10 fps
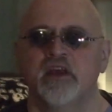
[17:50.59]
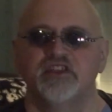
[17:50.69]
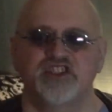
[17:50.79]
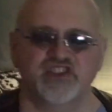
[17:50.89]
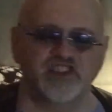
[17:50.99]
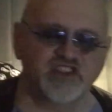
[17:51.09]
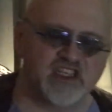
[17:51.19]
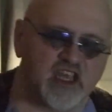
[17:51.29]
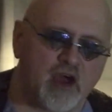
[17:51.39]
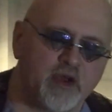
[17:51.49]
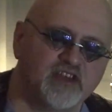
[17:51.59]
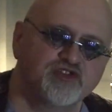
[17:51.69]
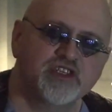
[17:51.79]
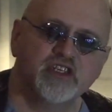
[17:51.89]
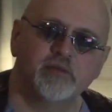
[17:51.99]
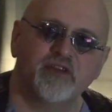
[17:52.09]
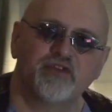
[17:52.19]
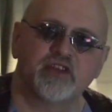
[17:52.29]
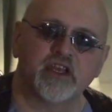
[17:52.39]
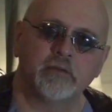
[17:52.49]
just to see how he treated them
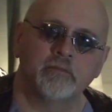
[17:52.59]
differently.